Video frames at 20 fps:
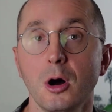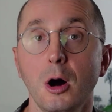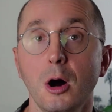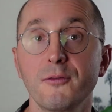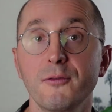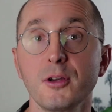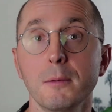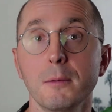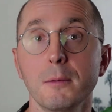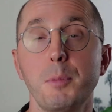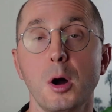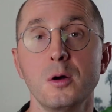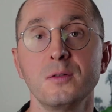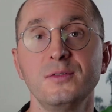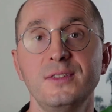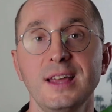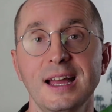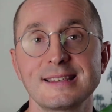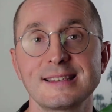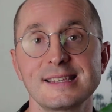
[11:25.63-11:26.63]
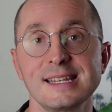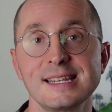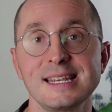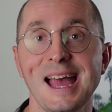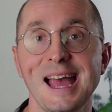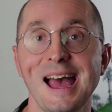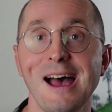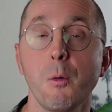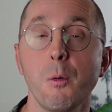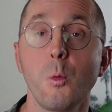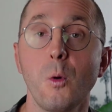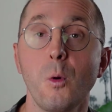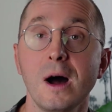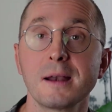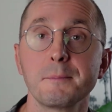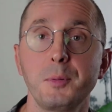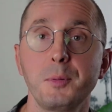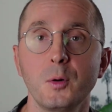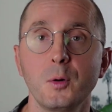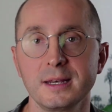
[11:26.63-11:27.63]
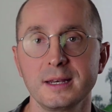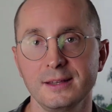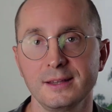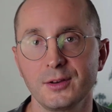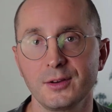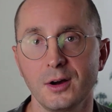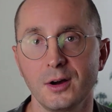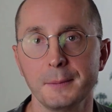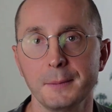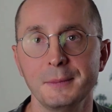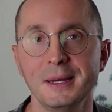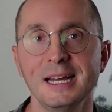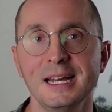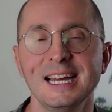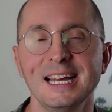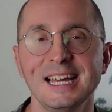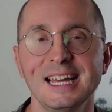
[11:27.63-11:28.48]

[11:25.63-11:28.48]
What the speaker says: of your bone density at one point in time.